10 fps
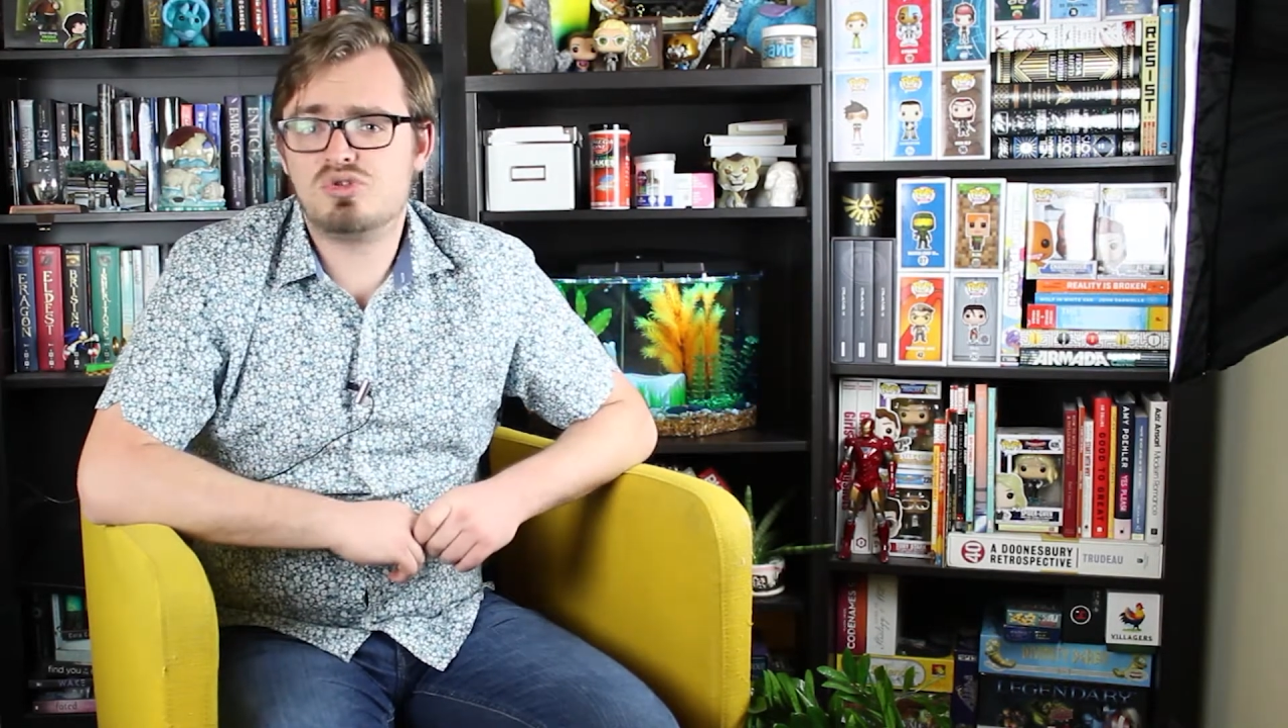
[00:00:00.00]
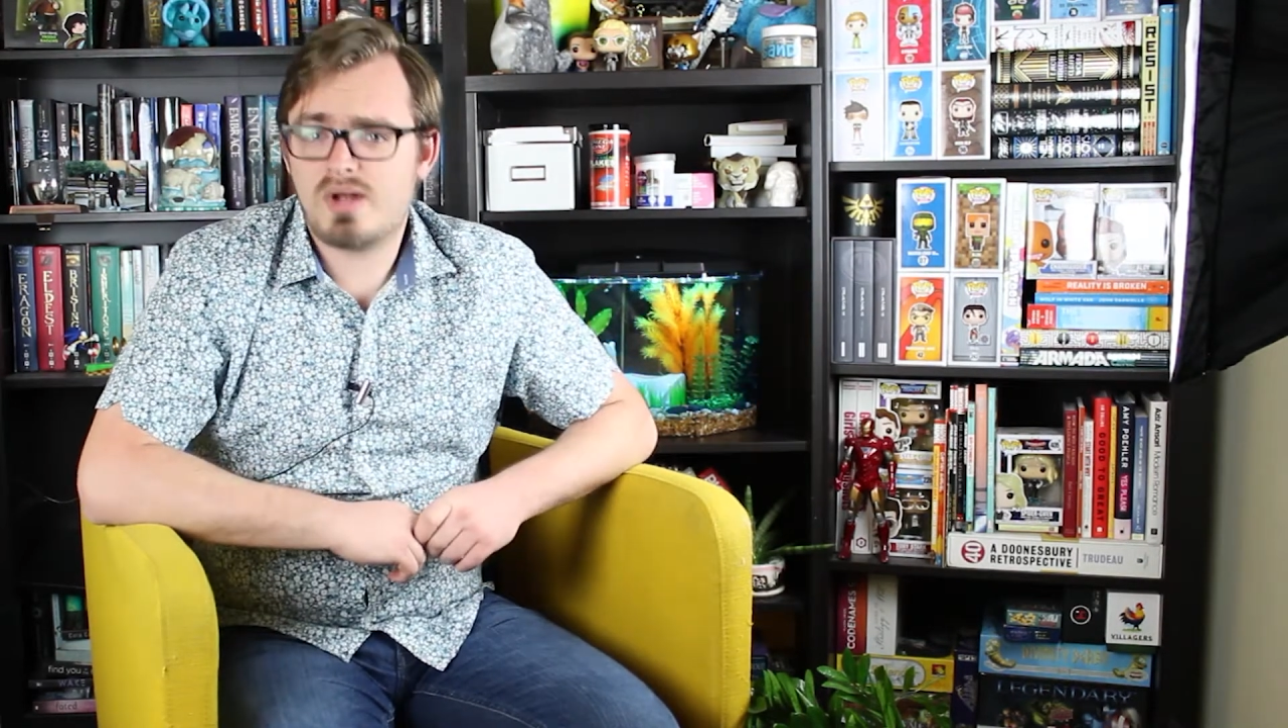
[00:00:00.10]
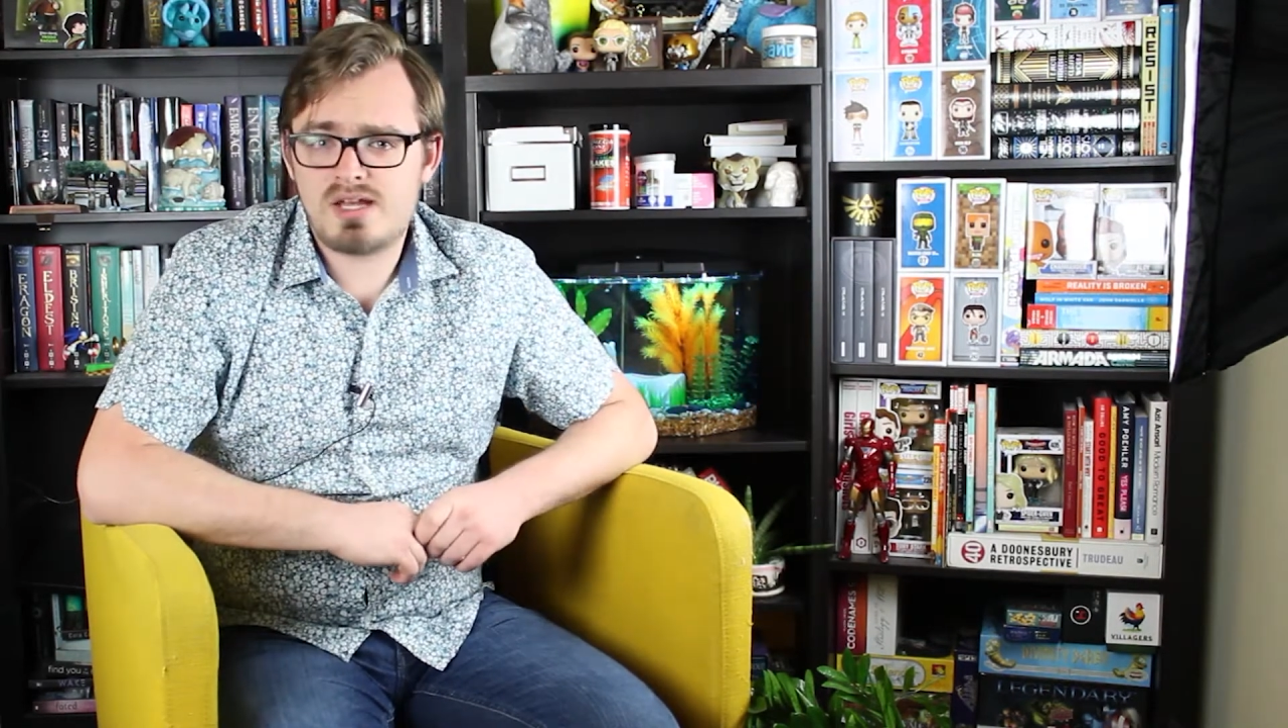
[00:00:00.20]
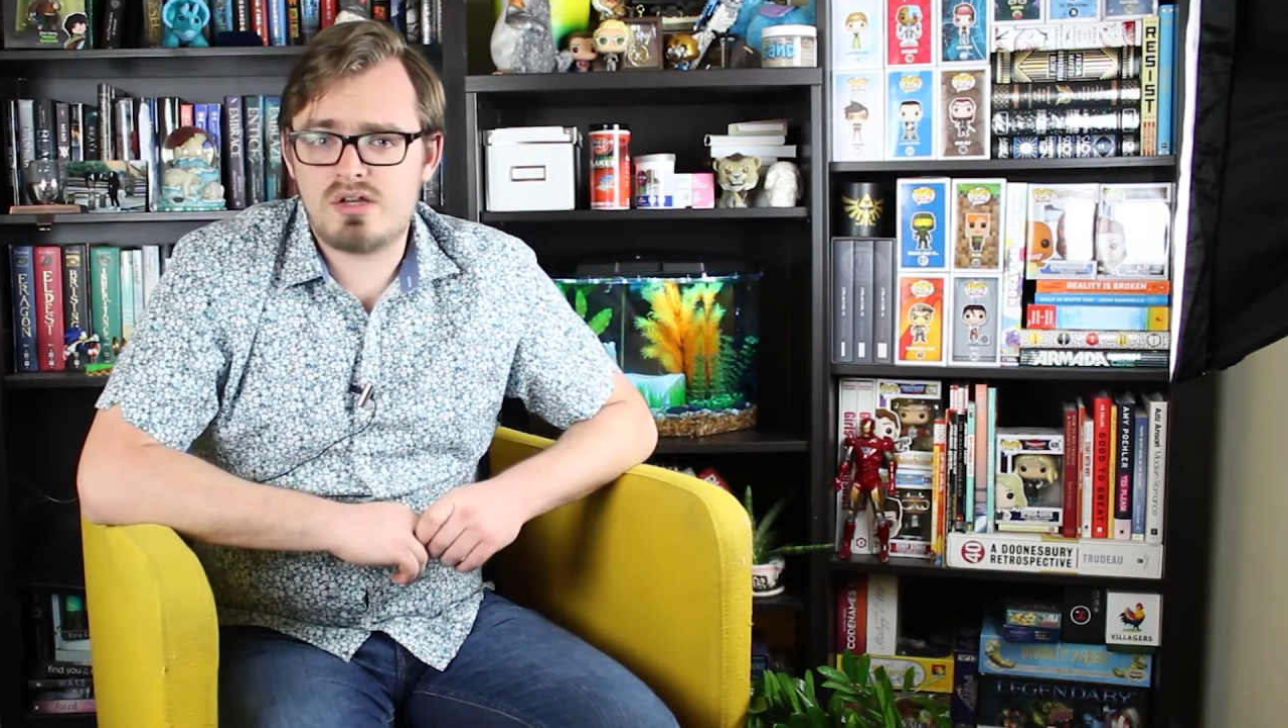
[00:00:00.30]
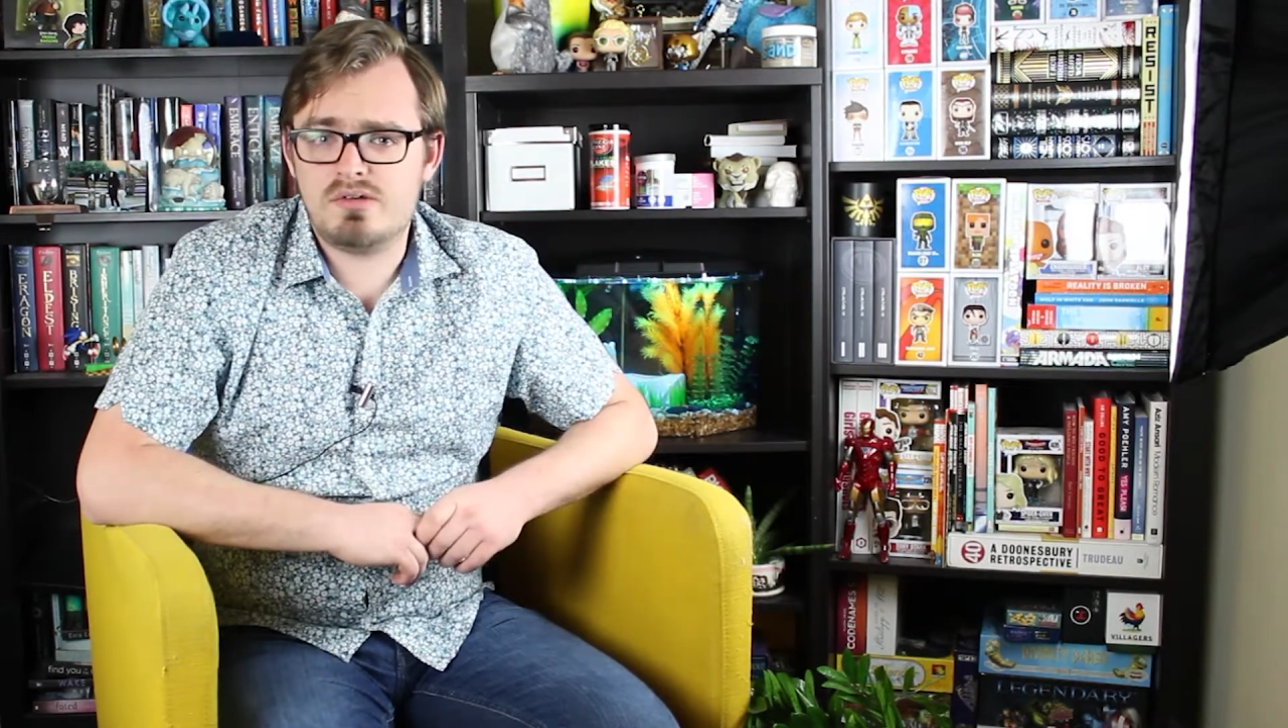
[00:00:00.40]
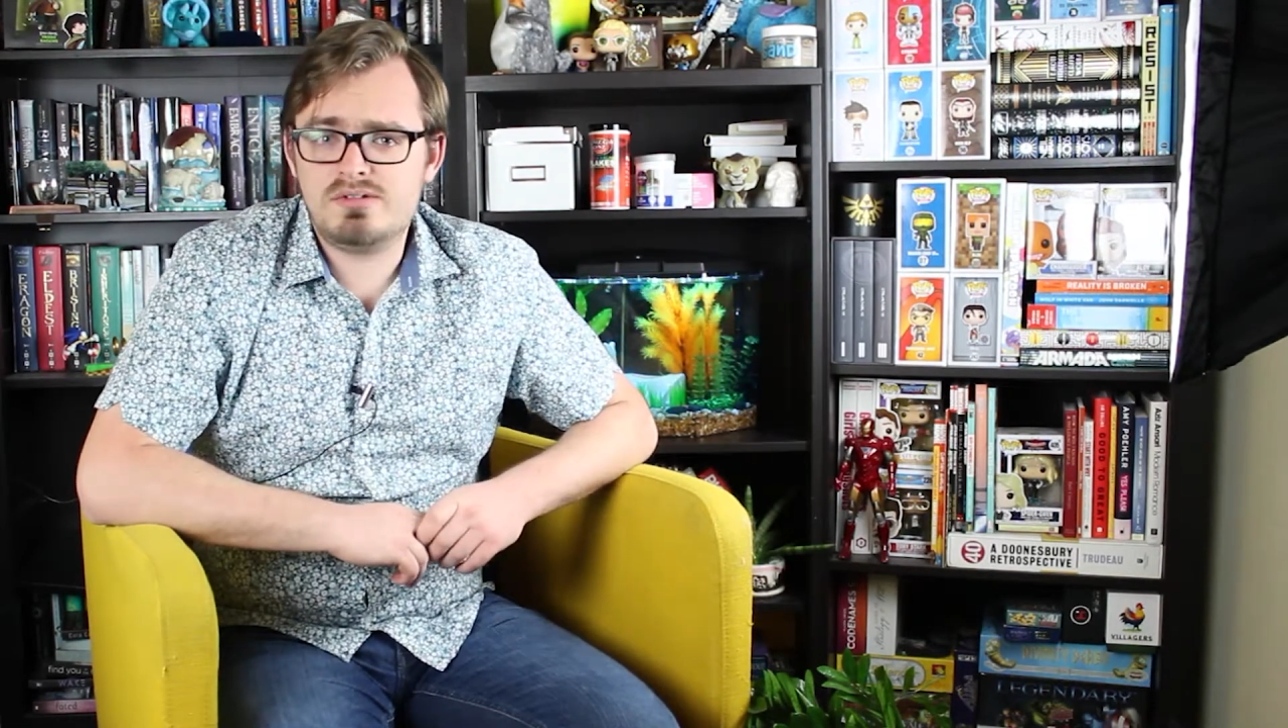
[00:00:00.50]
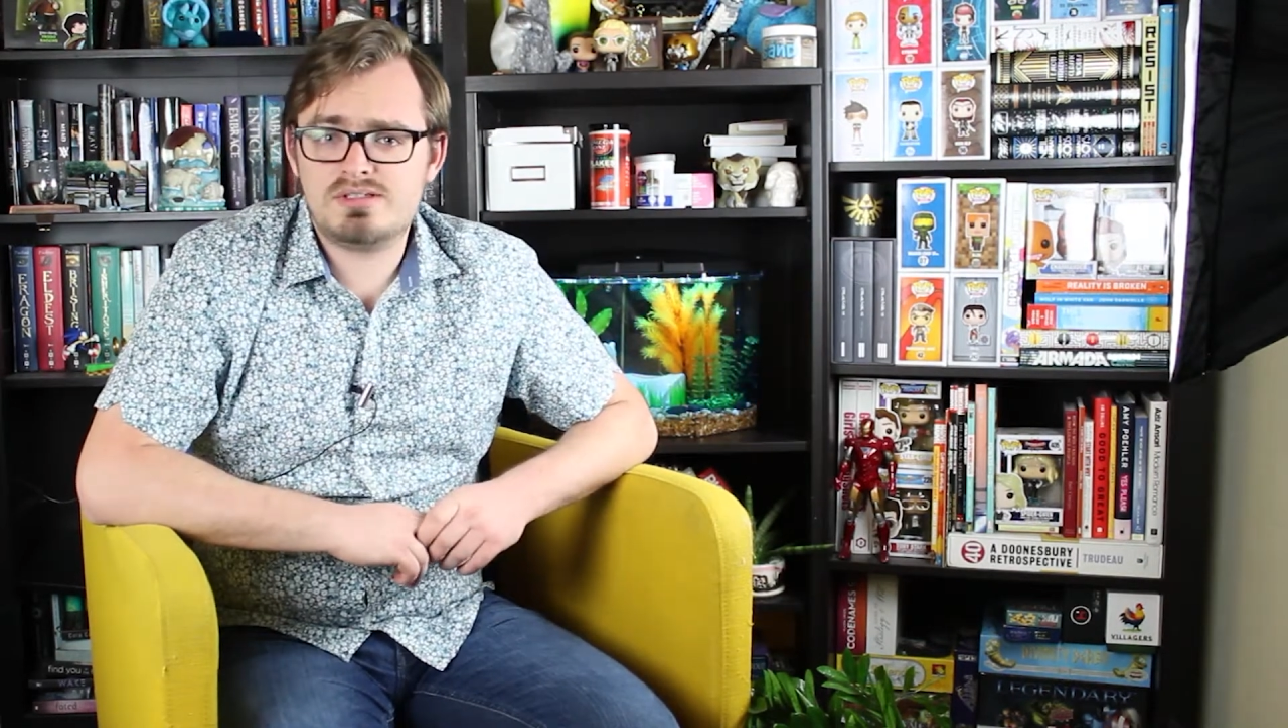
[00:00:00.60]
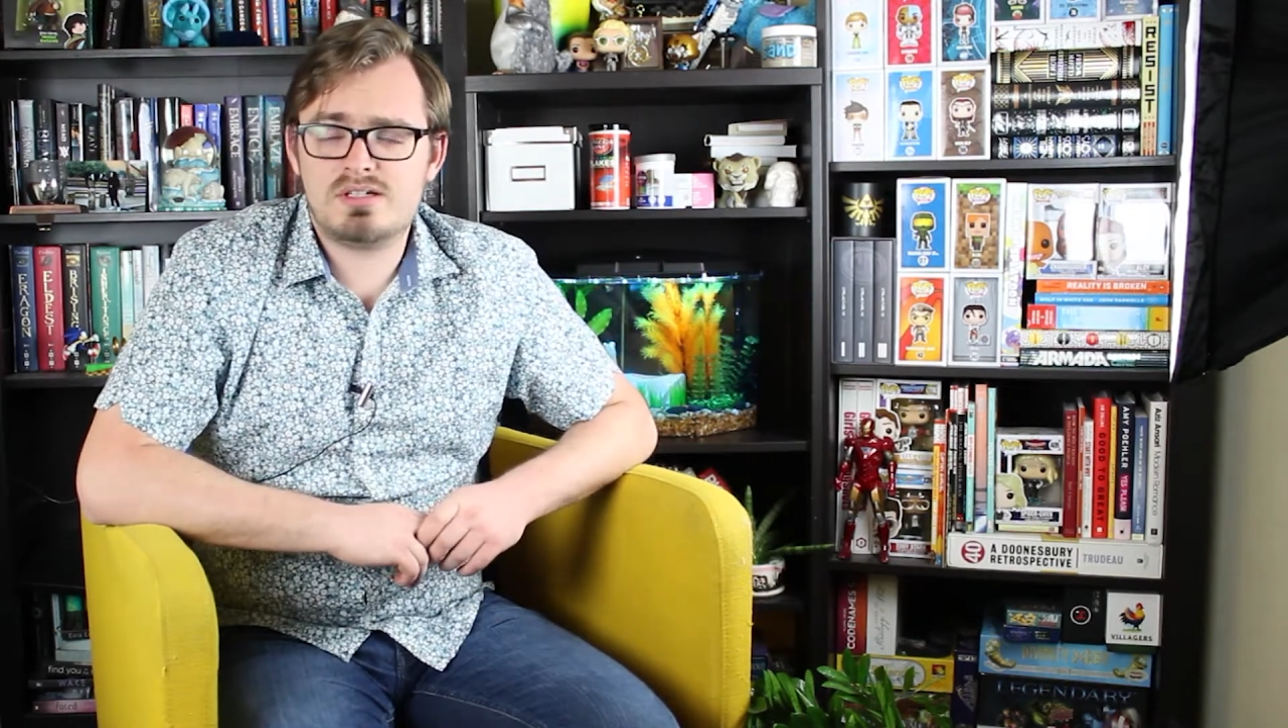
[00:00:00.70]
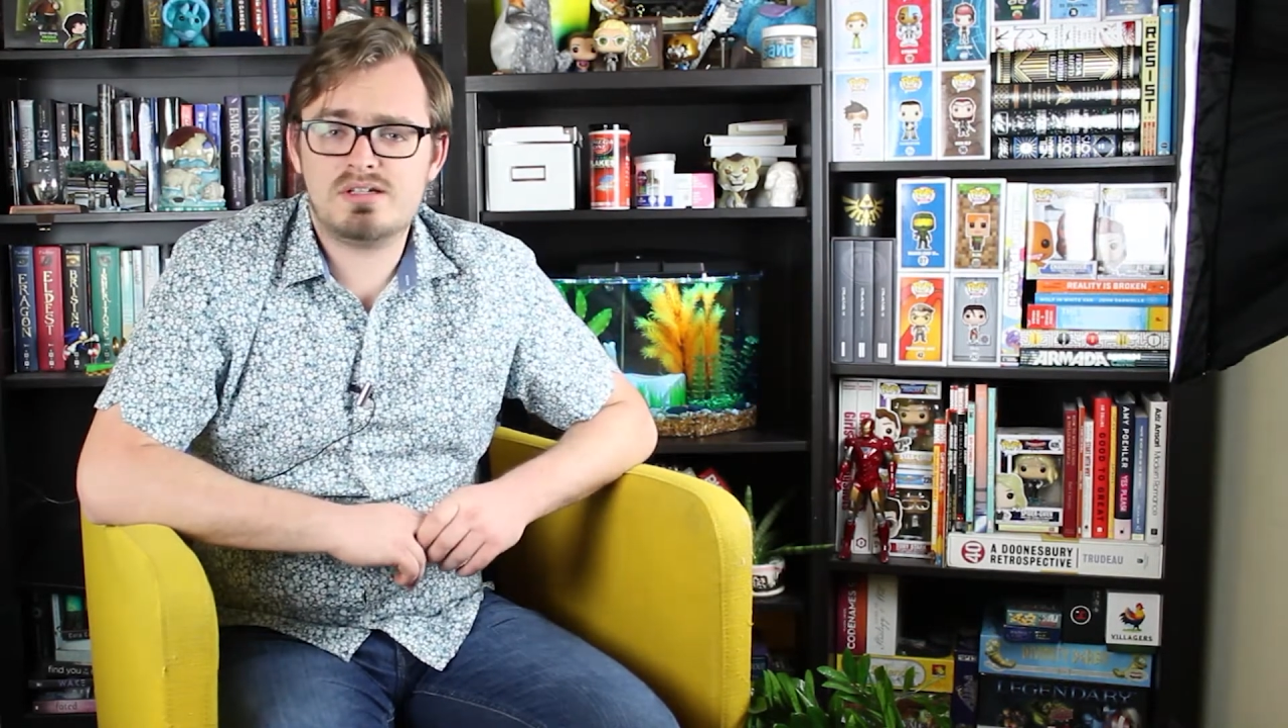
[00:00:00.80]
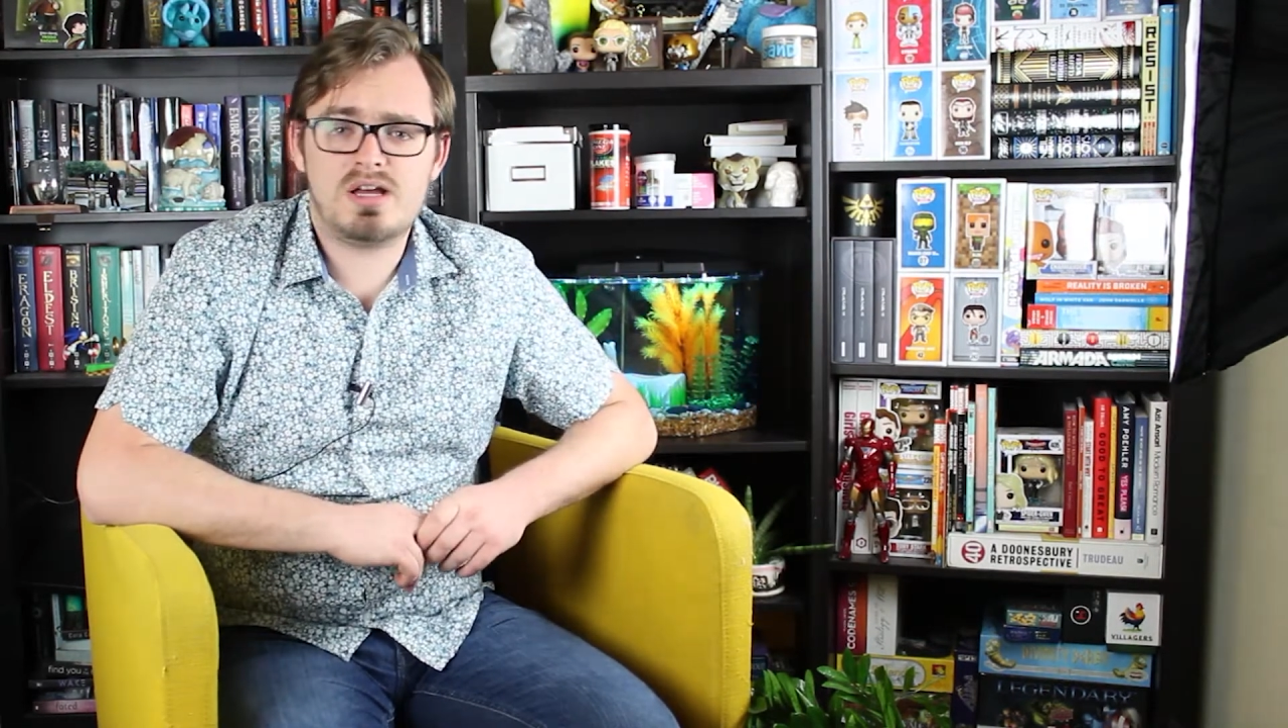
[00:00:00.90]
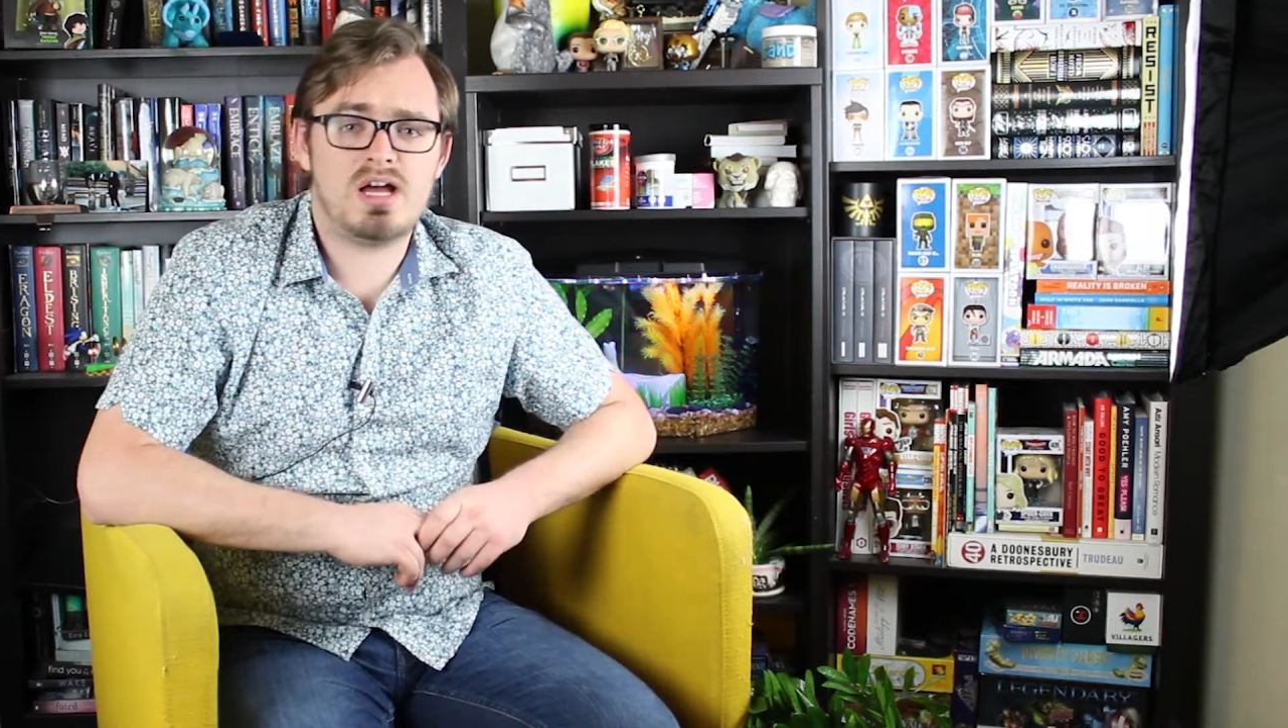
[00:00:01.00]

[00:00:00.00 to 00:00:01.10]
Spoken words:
great news